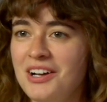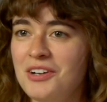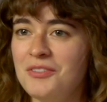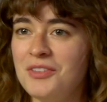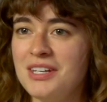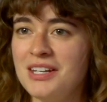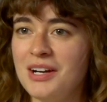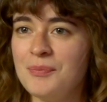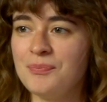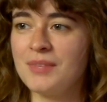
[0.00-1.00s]
of
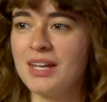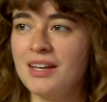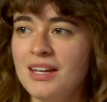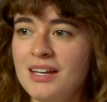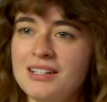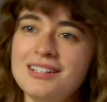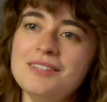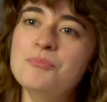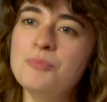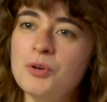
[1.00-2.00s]
the
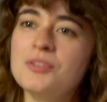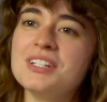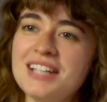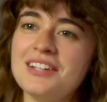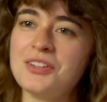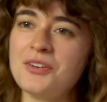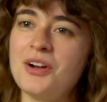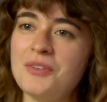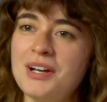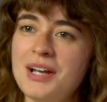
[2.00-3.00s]
set that they're
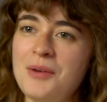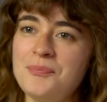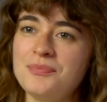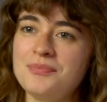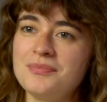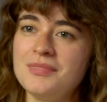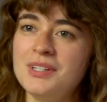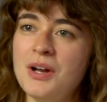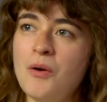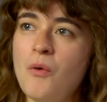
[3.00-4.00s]
on right now.
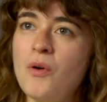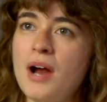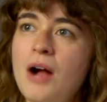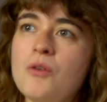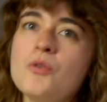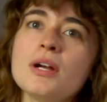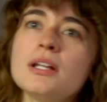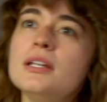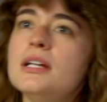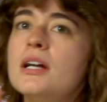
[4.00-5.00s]
You know, or how
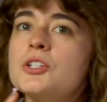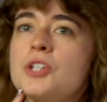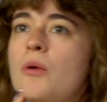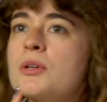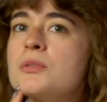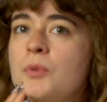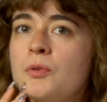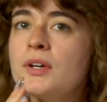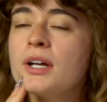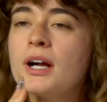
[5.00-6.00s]
quickly a show is
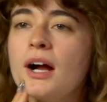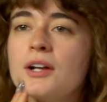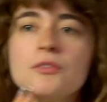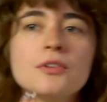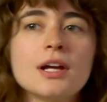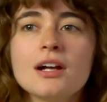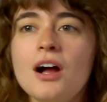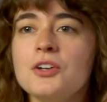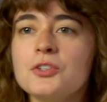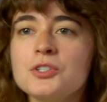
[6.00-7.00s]
moving and kind of like
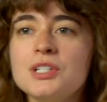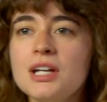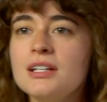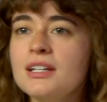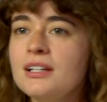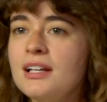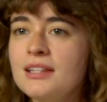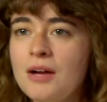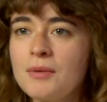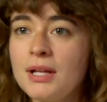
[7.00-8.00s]
understanding
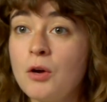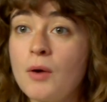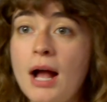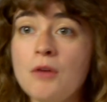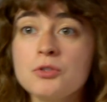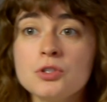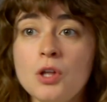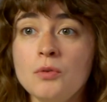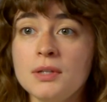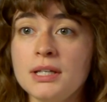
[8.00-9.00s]
like that reality, or how
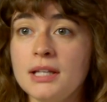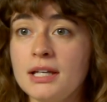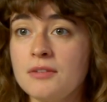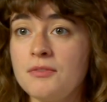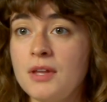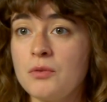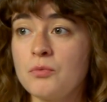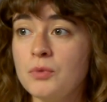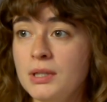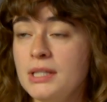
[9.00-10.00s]
slowly, like if they're
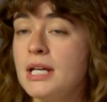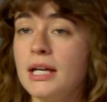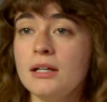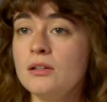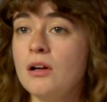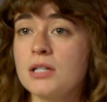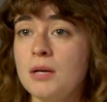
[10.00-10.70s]
really taking a long